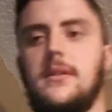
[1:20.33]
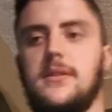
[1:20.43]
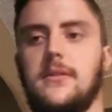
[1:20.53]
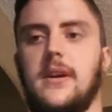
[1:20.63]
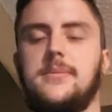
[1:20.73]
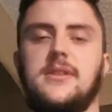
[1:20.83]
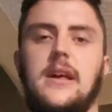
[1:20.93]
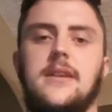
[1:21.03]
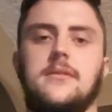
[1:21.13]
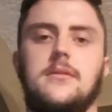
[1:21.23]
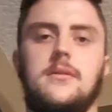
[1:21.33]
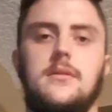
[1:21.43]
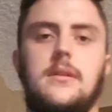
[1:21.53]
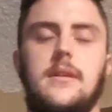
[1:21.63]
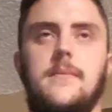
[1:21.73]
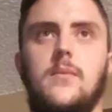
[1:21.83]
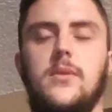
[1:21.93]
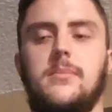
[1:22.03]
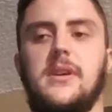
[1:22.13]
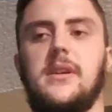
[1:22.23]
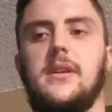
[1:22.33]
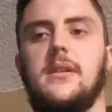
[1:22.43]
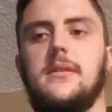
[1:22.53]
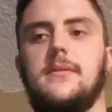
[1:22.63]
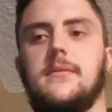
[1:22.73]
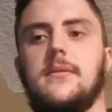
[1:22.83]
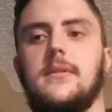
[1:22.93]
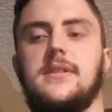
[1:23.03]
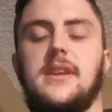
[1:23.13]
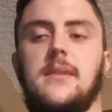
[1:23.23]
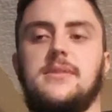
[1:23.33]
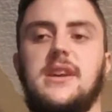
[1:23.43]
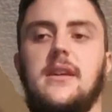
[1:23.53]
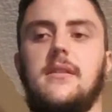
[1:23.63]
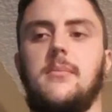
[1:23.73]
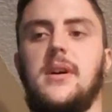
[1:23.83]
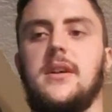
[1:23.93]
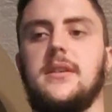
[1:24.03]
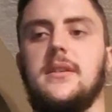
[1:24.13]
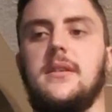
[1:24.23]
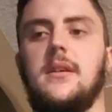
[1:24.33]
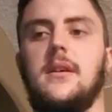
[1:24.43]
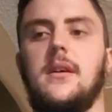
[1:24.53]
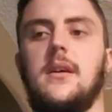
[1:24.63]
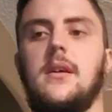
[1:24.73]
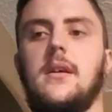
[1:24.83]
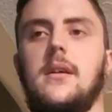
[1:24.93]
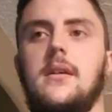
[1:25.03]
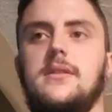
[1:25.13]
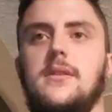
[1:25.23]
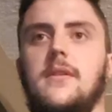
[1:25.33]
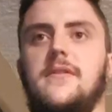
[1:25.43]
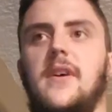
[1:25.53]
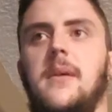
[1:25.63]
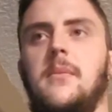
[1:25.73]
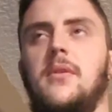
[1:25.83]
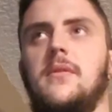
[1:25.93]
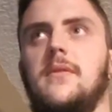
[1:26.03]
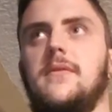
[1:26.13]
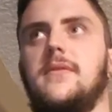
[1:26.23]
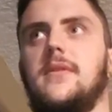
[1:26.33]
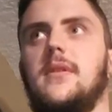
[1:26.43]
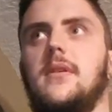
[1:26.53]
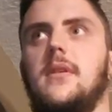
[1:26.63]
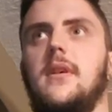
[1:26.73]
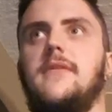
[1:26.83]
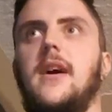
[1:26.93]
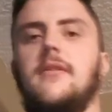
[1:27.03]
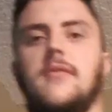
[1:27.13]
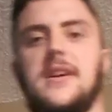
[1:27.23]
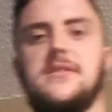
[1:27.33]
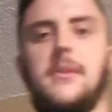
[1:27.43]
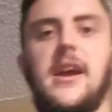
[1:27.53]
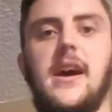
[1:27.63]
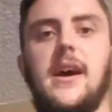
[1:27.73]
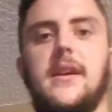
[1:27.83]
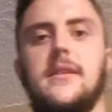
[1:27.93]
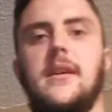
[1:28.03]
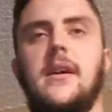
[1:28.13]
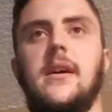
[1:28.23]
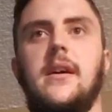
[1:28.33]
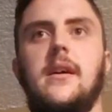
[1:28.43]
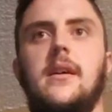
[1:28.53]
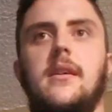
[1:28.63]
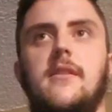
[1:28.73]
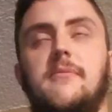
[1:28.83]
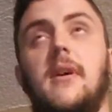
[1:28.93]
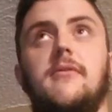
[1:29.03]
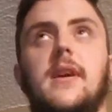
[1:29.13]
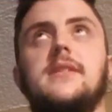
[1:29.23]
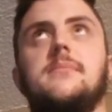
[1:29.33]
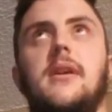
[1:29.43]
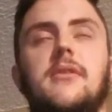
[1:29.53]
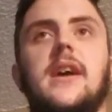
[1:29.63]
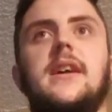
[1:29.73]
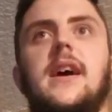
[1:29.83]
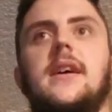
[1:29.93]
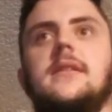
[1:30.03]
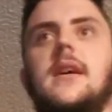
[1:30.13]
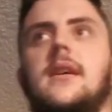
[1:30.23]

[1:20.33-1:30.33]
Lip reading: So, ipsilateral would be the same side of the body. So, if I raised my hand. If I raised my right hand